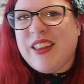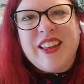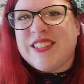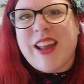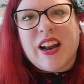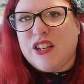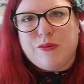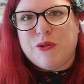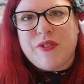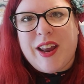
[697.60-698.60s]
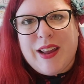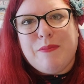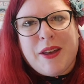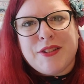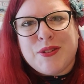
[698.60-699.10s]
It's negligible really,
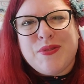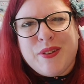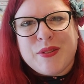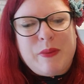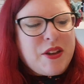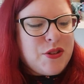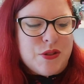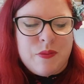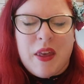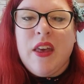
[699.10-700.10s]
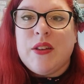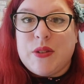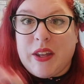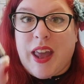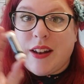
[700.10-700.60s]
but it just feels special.
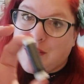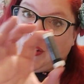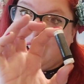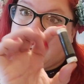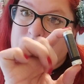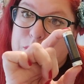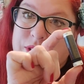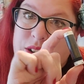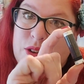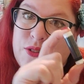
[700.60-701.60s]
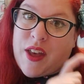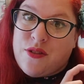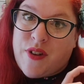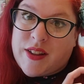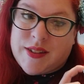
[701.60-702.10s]
So again, you can get 10% off their
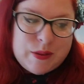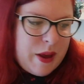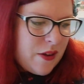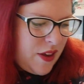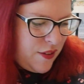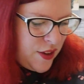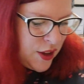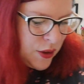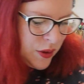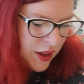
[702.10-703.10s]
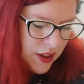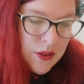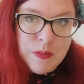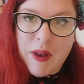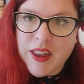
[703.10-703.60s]
threads as well if you
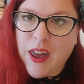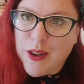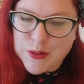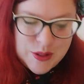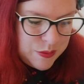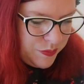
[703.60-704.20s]
use my code.